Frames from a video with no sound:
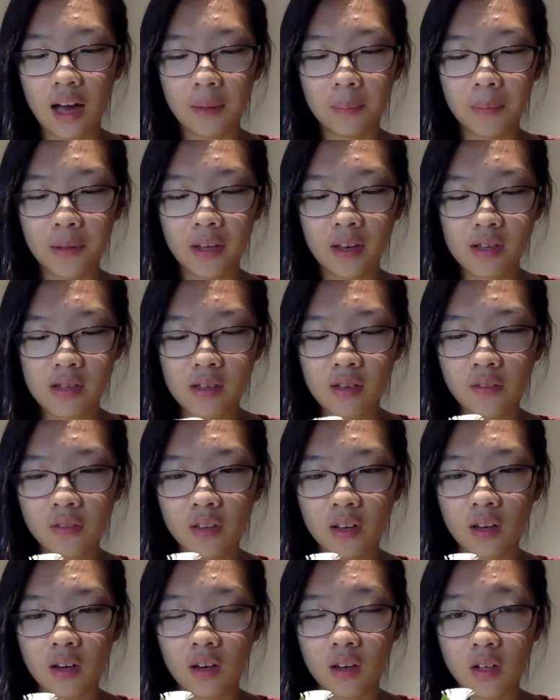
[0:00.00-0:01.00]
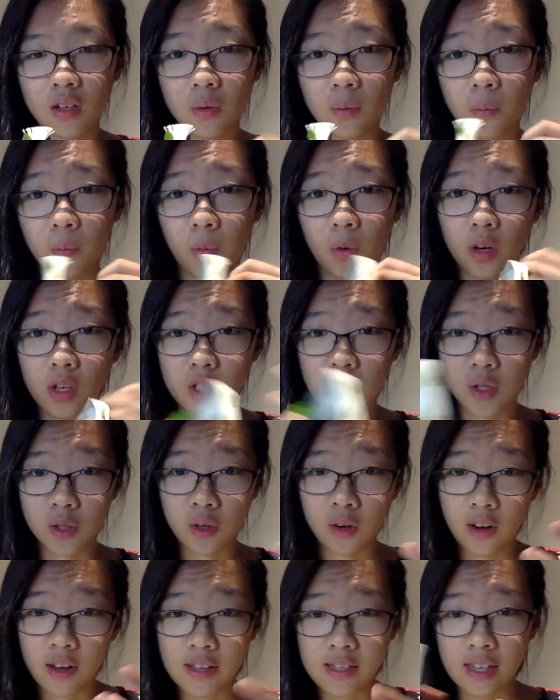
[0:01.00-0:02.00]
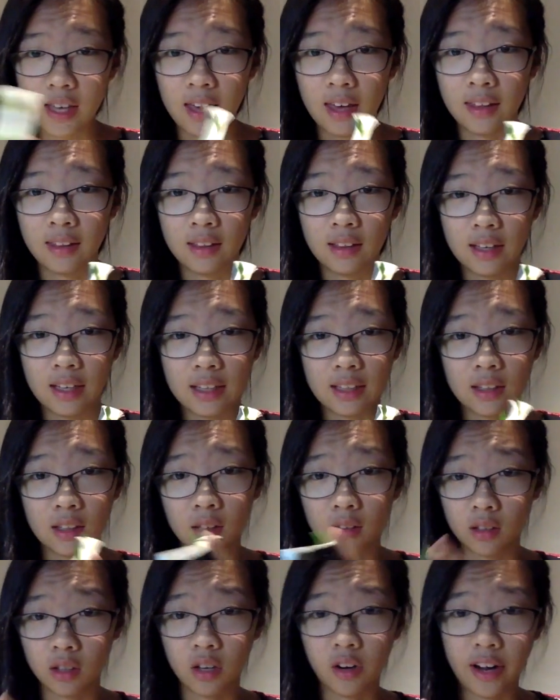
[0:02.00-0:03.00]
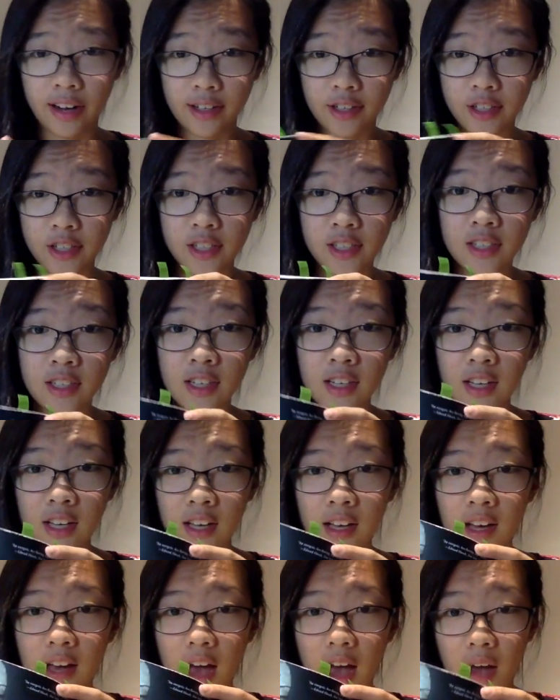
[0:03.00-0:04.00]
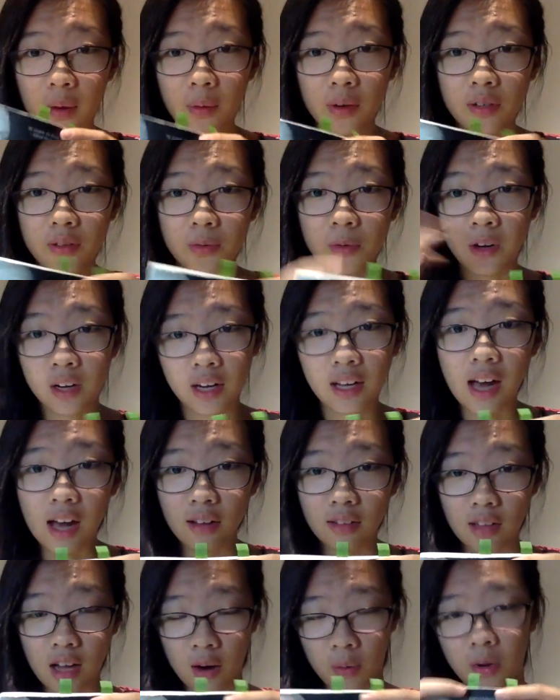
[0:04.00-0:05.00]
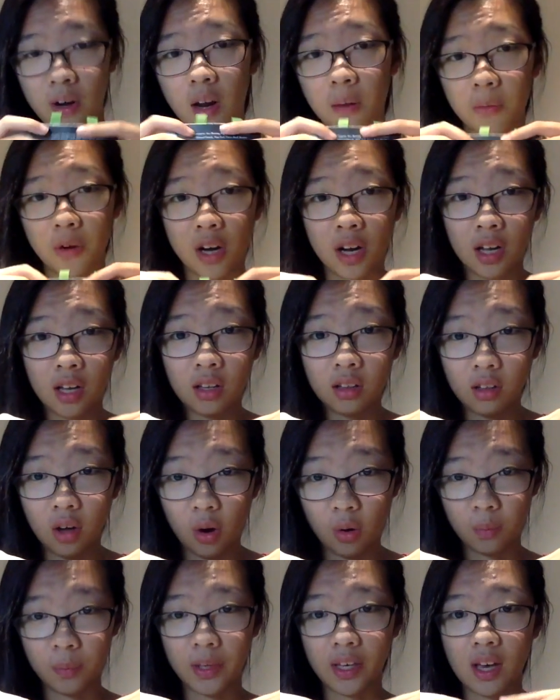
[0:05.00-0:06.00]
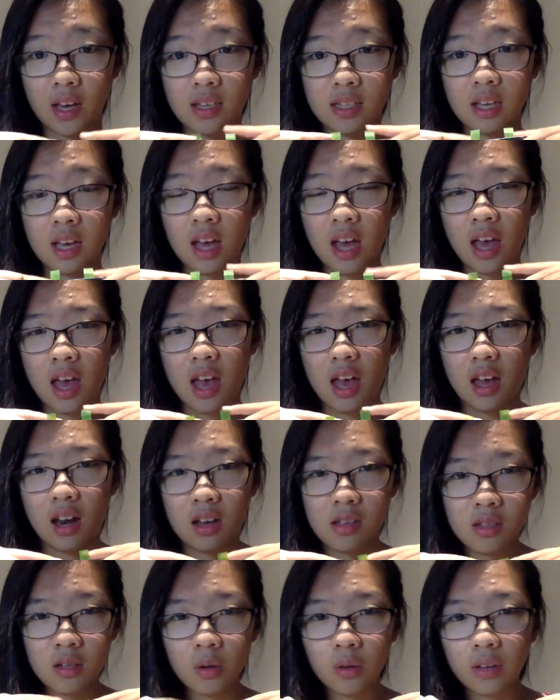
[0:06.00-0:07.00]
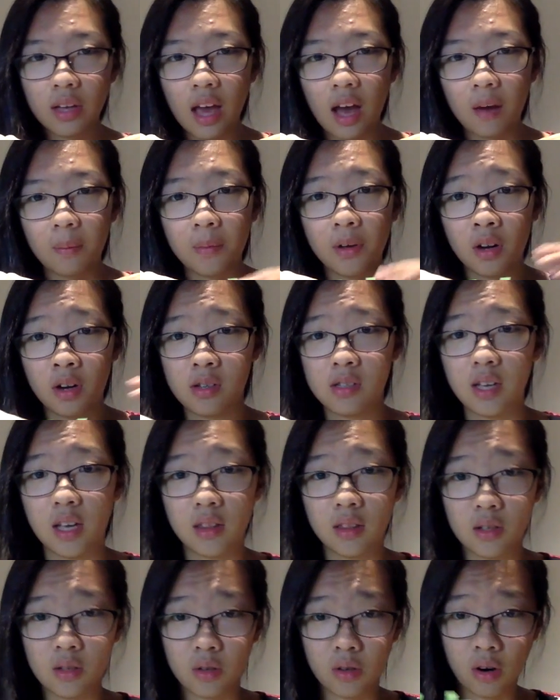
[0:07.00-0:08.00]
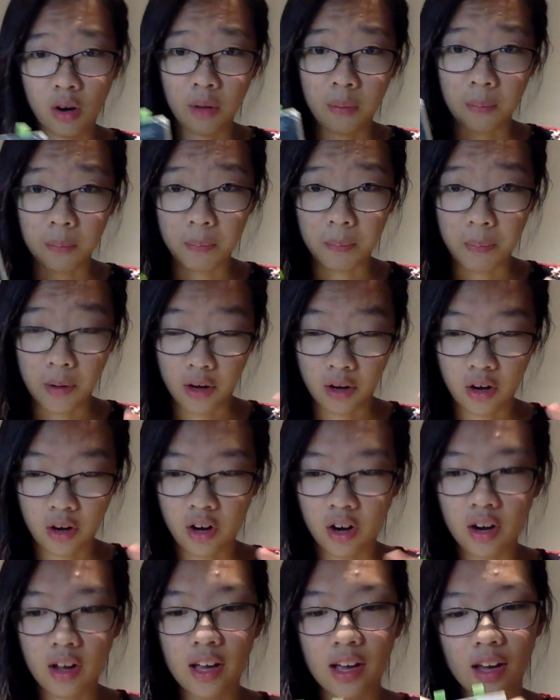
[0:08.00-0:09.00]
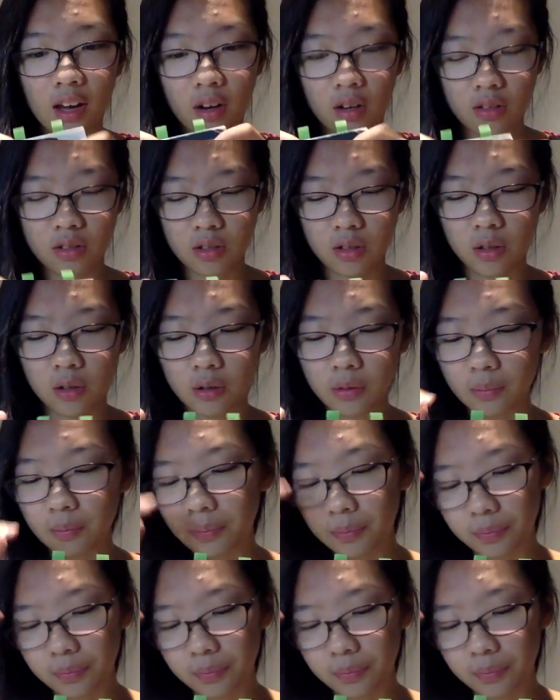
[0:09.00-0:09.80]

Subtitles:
Because of the word choice and like the alliteration, I always read it out loud when I'm reading it alone, because it doesn't only help me understand the story better, but also